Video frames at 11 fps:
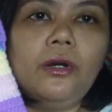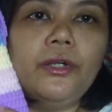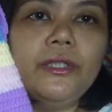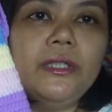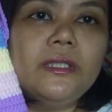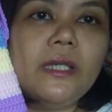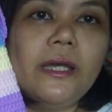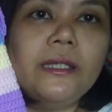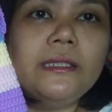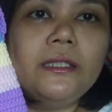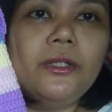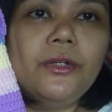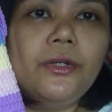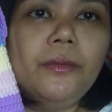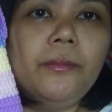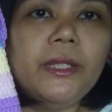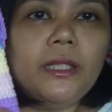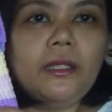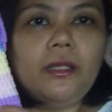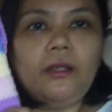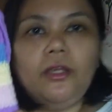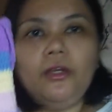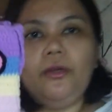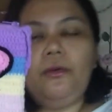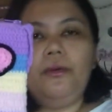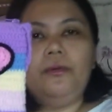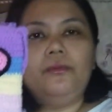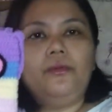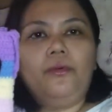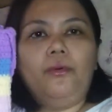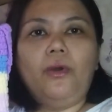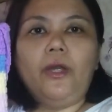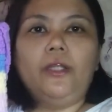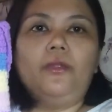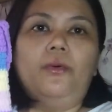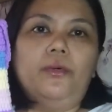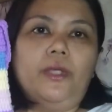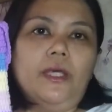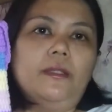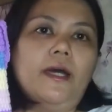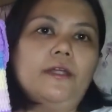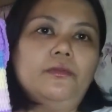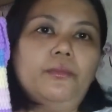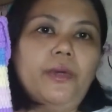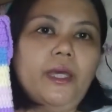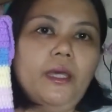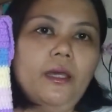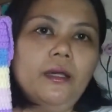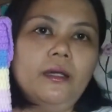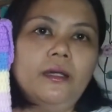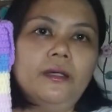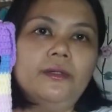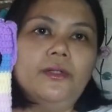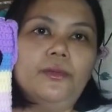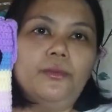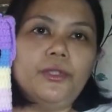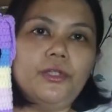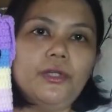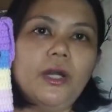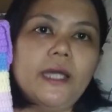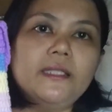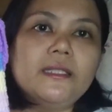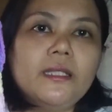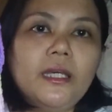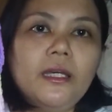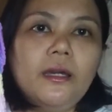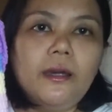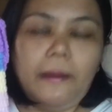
or this eyes here, but I think they are quite okay that way. What do you guys think?